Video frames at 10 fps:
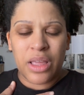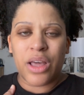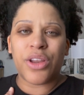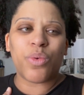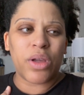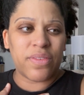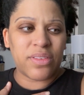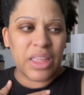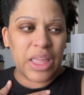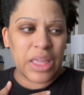Another way of
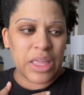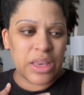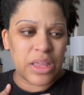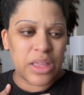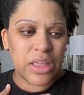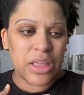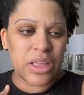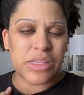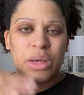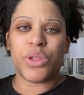seeing it
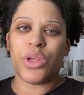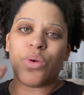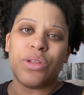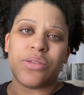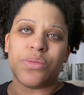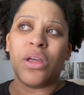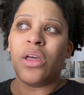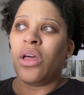is like when you go into